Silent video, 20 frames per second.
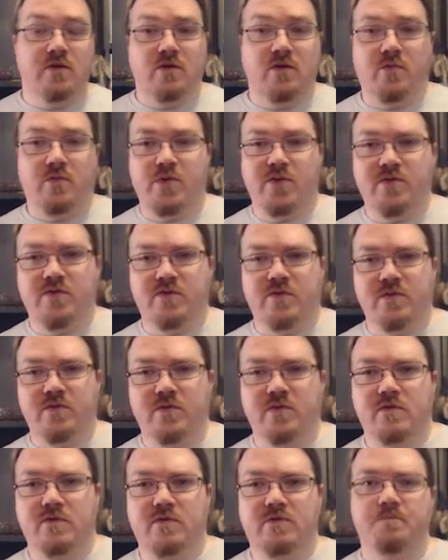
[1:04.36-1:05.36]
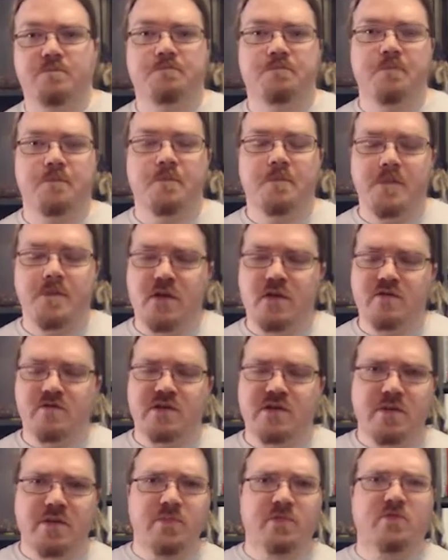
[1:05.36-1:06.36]
on your preferences. So
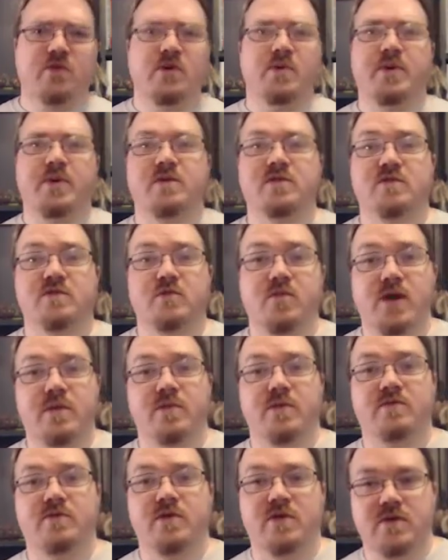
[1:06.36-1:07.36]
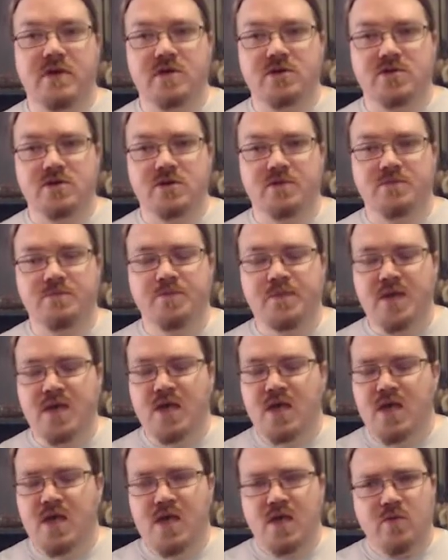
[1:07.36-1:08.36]
let me start by describing the adventure.
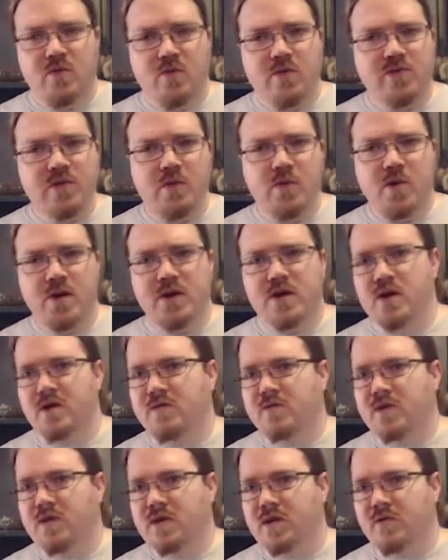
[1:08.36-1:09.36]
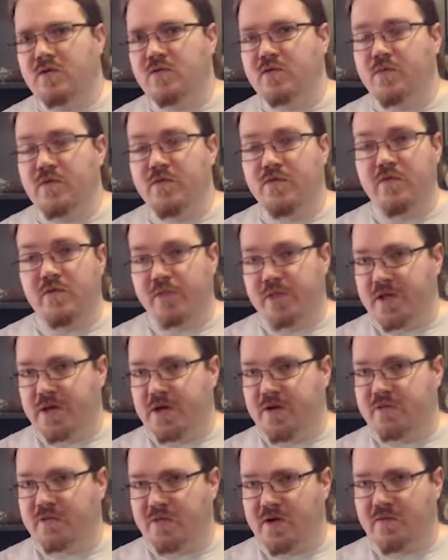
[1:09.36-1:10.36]
Roughly 100 years before the
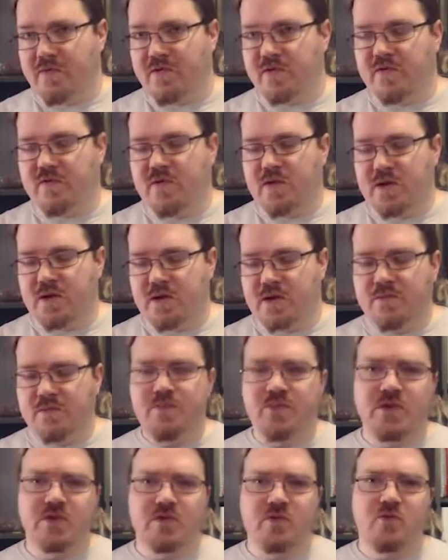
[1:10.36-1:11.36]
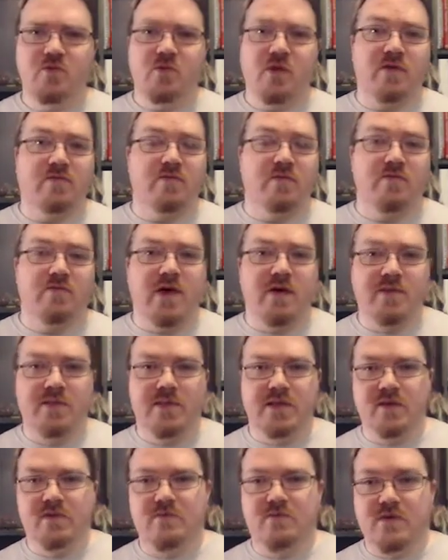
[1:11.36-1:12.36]
players arrive at the scene, two rival
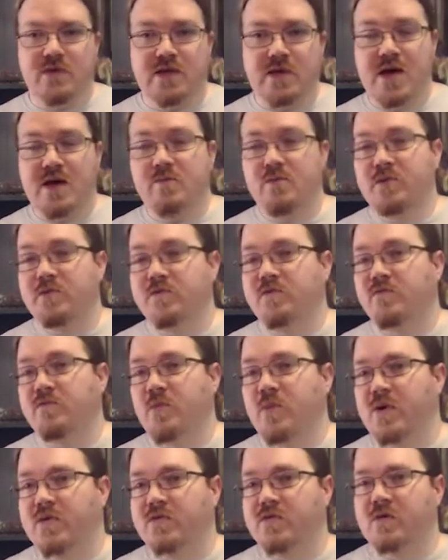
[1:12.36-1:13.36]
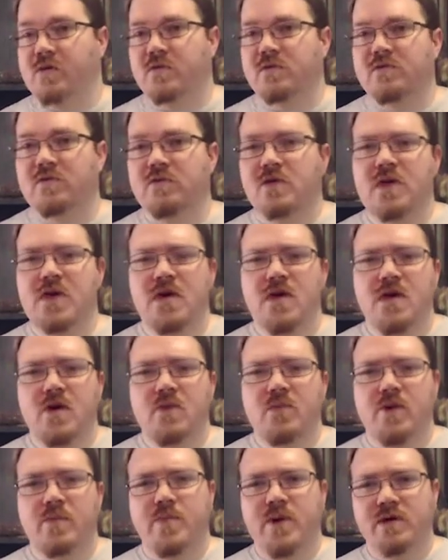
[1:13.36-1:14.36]
families, the Campbells and the Westcotts,
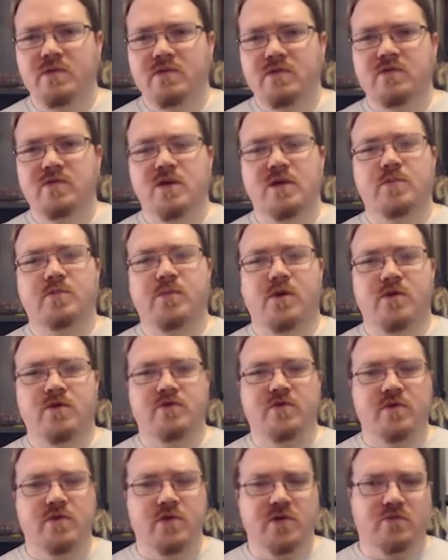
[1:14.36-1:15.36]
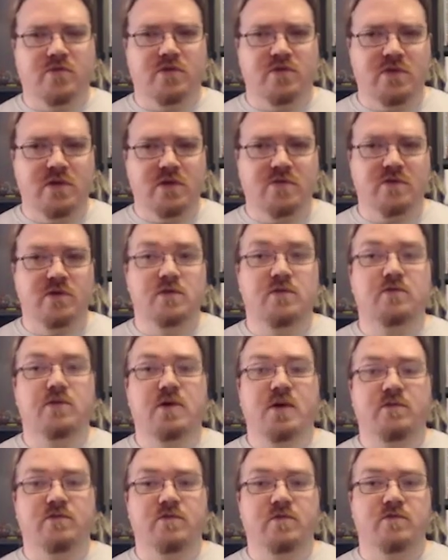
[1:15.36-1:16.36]
were about to set apart their differences and
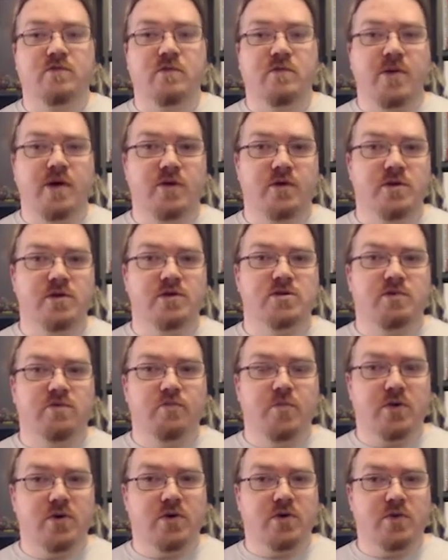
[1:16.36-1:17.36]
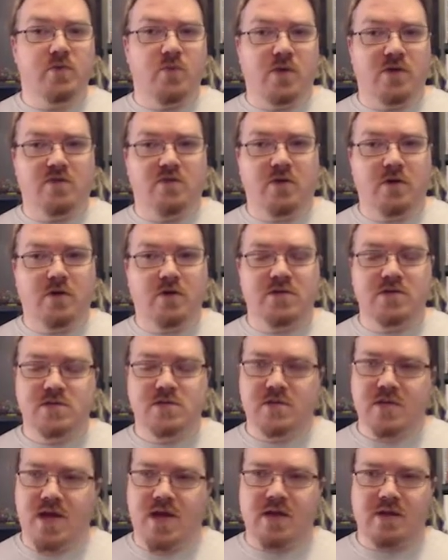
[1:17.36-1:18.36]
unite through the marriage of Burton Westcott
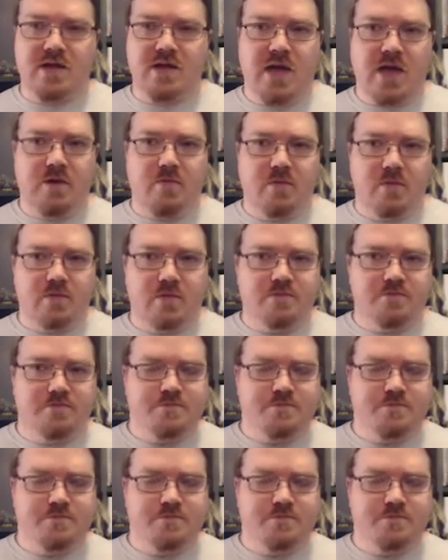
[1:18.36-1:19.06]
and Anne Campbell.